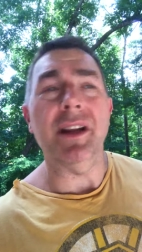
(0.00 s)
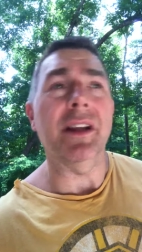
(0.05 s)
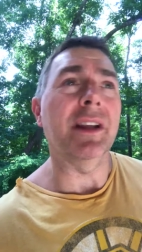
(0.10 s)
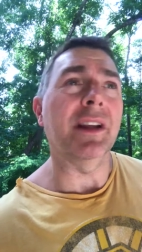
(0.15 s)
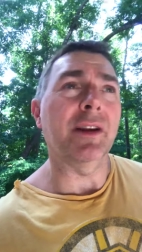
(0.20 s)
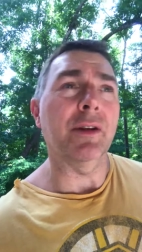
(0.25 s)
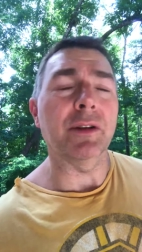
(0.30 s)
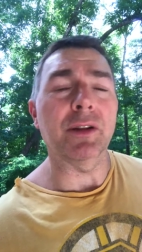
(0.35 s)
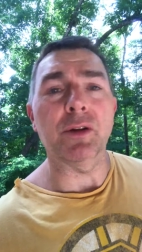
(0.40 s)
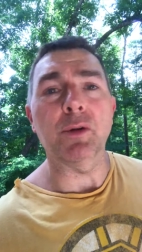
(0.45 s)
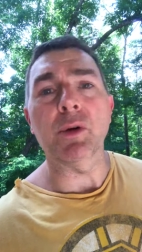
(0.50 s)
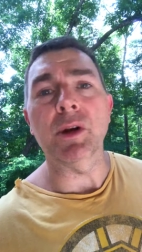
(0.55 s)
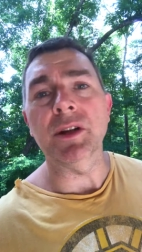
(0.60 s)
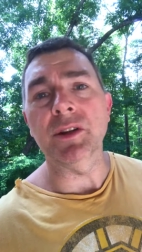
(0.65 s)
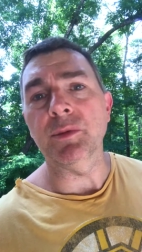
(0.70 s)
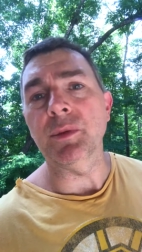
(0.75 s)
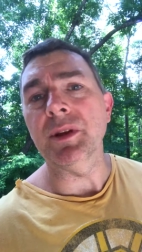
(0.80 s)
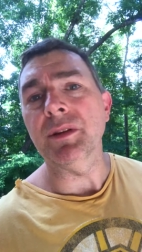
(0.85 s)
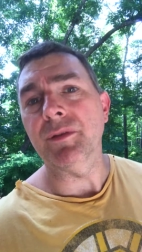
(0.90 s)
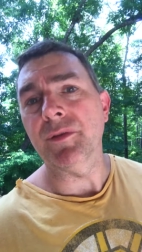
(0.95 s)
And, you know the grid
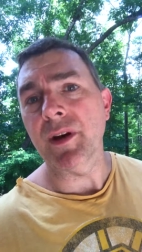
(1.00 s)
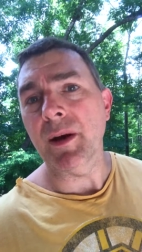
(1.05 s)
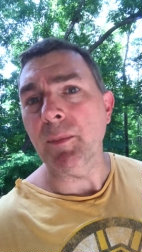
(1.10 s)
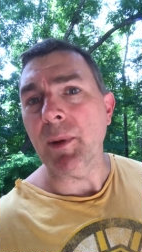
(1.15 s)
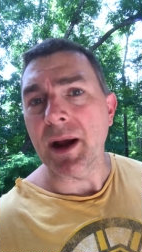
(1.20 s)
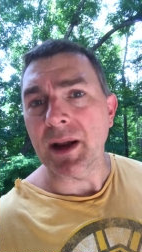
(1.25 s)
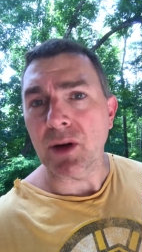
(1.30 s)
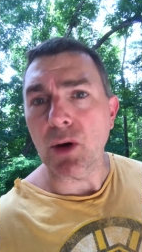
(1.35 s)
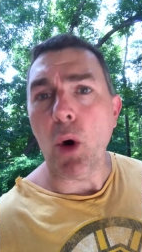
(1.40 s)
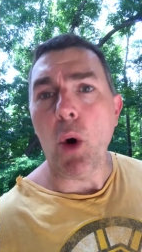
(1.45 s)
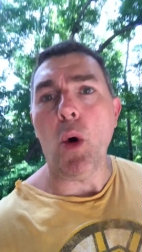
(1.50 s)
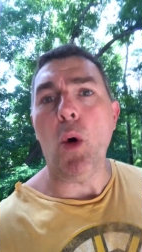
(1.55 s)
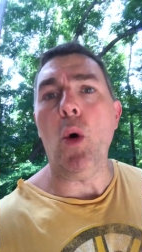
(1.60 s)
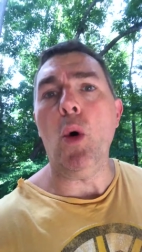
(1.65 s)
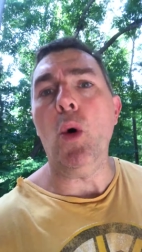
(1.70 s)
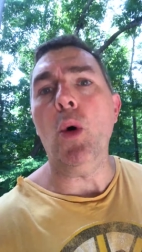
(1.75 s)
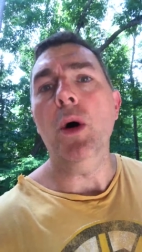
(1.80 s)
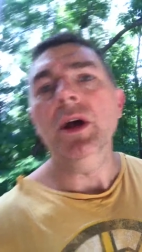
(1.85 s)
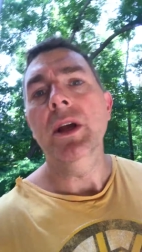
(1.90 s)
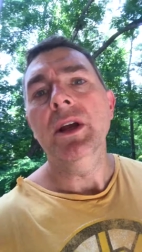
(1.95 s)
is being fed by
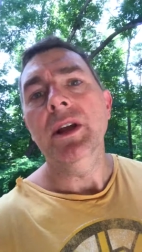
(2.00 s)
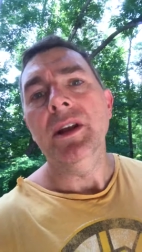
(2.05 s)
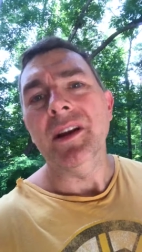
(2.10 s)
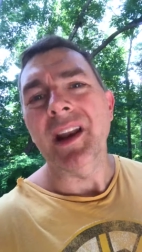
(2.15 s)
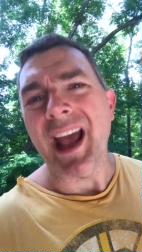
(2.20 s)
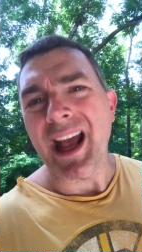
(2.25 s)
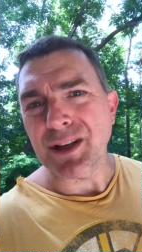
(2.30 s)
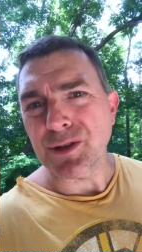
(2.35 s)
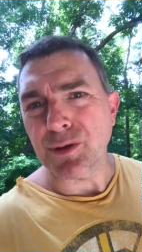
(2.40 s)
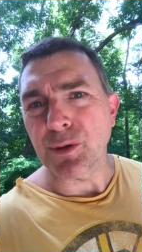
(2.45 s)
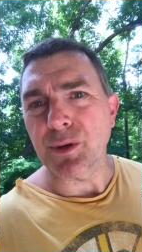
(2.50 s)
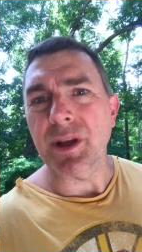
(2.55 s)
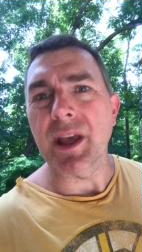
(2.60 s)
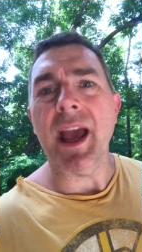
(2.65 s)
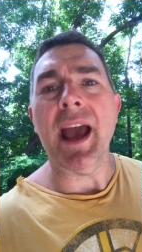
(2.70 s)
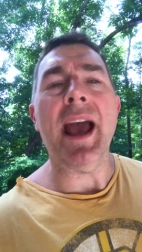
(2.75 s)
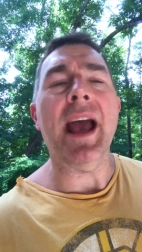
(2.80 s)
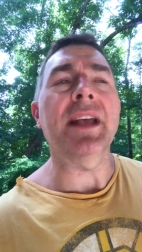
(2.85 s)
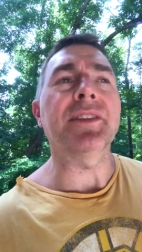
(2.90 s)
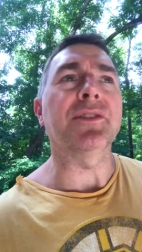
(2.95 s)
coal, natural
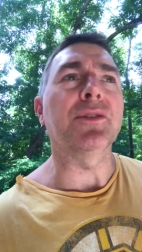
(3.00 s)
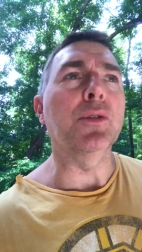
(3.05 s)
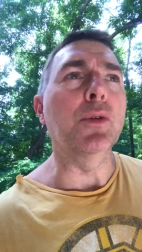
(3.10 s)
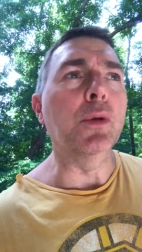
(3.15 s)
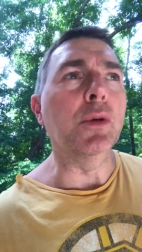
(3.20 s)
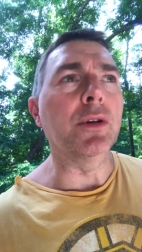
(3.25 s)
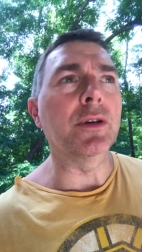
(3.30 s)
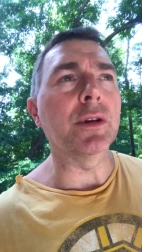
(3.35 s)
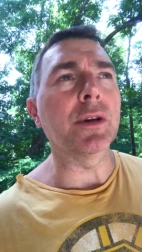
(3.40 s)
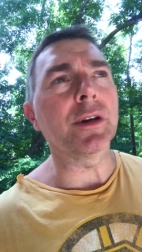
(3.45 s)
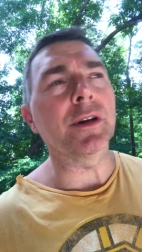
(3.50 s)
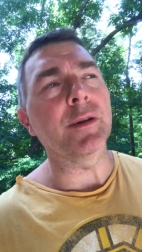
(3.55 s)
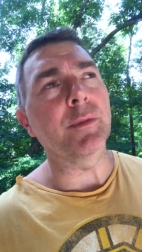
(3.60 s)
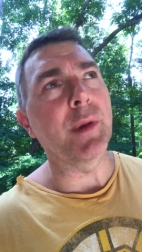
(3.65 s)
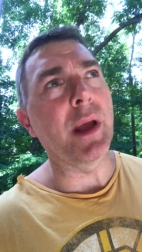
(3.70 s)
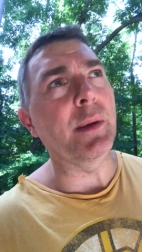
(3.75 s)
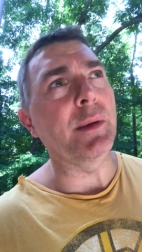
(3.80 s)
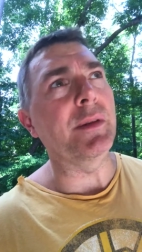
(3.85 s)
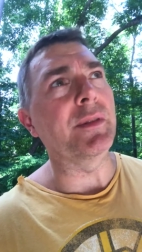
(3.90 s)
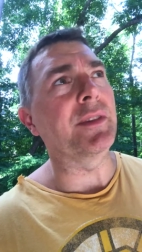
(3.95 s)
gas, nuclear,
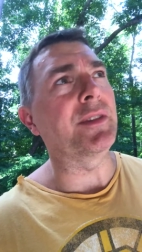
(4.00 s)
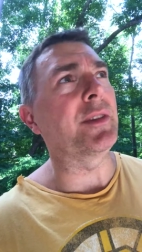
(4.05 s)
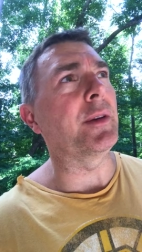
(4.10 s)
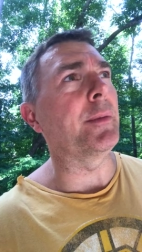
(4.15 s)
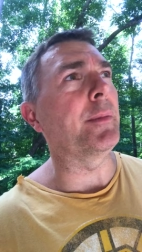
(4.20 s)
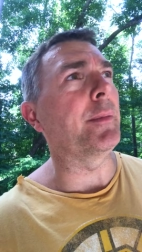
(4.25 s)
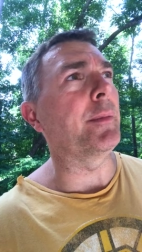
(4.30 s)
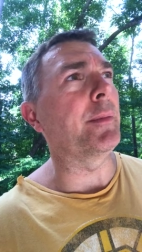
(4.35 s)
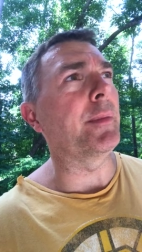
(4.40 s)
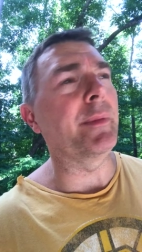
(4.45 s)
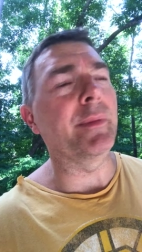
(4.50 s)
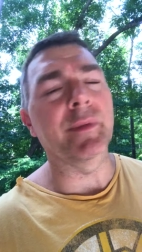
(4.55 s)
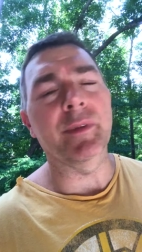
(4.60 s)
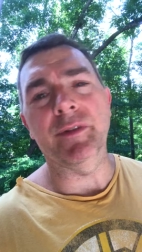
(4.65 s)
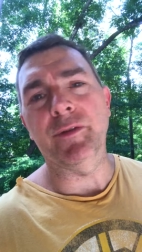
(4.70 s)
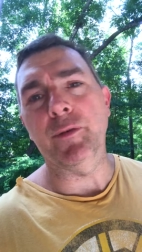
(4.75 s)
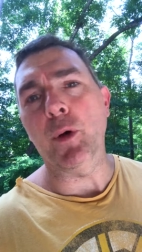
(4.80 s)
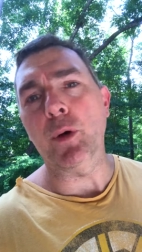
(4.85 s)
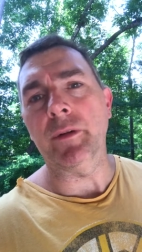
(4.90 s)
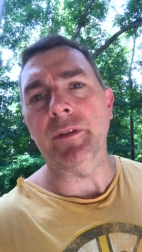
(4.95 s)
maybe even
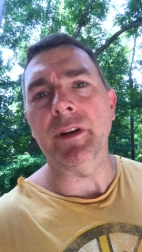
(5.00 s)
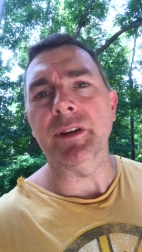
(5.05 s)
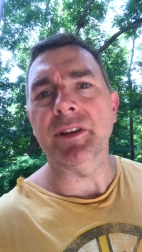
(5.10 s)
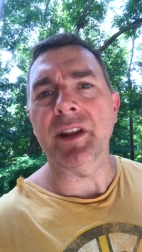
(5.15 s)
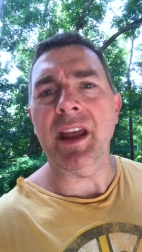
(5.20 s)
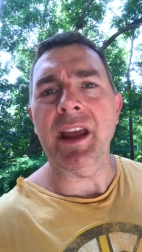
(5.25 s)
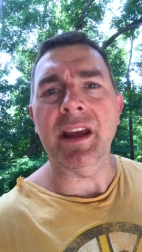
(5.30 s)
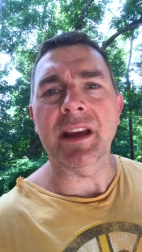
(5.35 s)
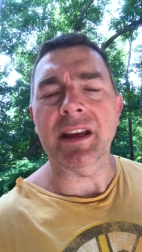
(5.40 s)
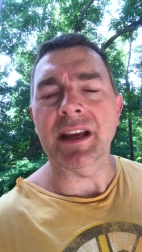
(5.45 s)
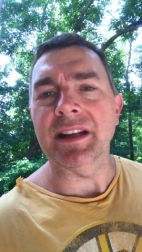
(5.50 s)
some photovoltaic.